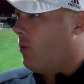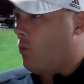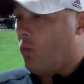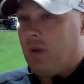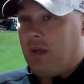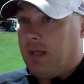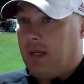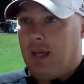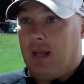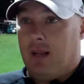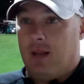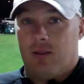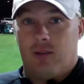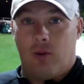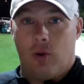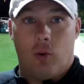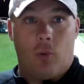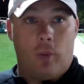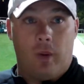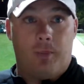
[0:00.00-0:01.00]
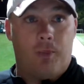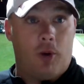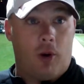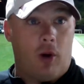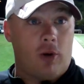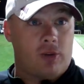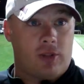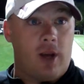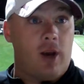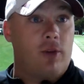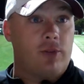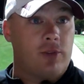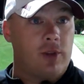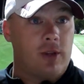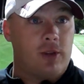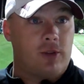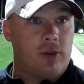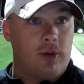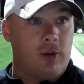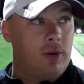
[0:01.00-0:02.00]
we get into or we put ourselves
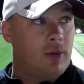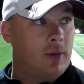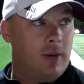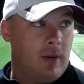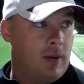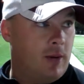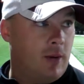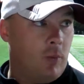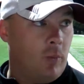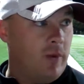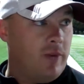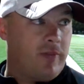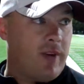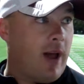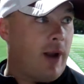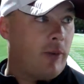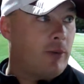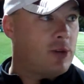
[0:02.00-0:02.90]
into, we've got to